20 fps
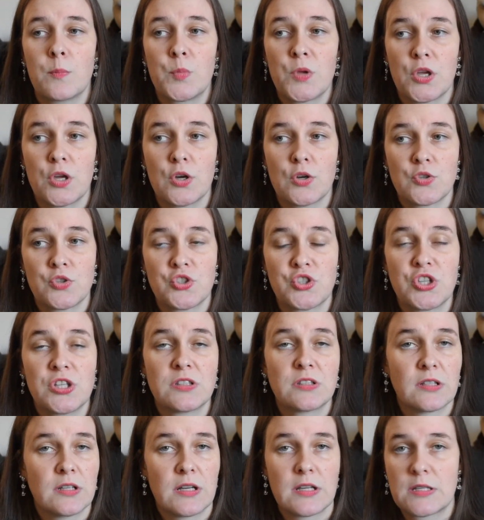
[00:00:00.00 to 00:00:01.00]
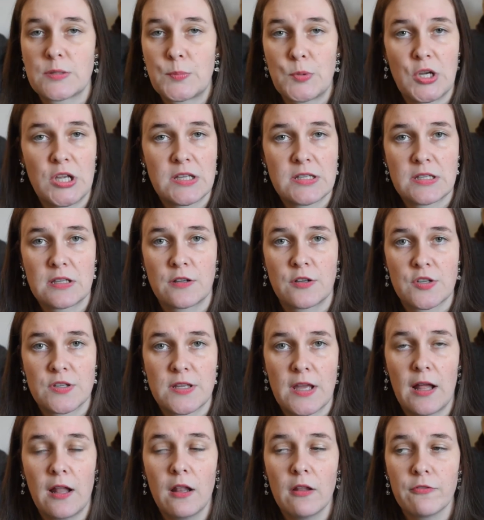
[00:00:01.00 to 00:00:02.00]
because she didn't experience it
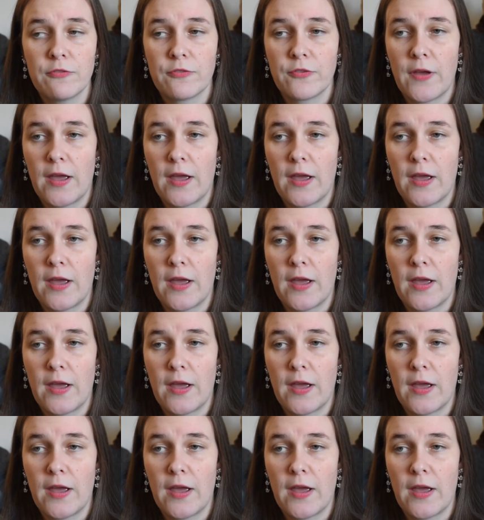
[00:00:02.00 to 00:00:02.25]
herself,